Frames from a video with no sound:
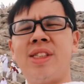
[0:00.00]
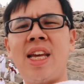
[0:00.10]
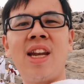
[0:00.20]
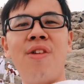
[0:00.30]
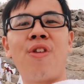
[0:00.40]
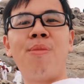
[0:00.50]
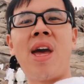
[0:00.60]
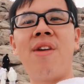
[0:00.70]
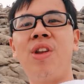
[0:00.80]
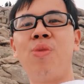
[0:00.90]
was sent down from
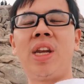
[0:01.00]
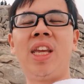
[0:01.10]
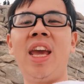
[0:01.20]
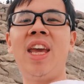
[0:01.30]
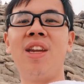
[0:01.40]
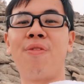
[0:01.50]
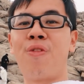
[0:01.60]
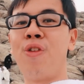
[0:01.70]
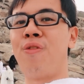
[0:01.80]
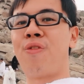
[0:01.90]
heaven when he ate the
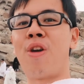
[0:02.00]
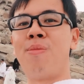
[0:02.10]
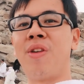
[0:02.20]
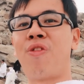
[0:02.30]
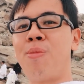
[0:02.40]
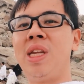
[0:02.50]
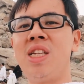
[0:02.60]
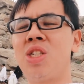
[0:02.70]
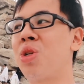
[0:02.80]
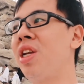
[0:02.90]
fruit from the
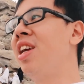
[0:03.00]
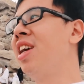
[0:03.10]
forbidden tree,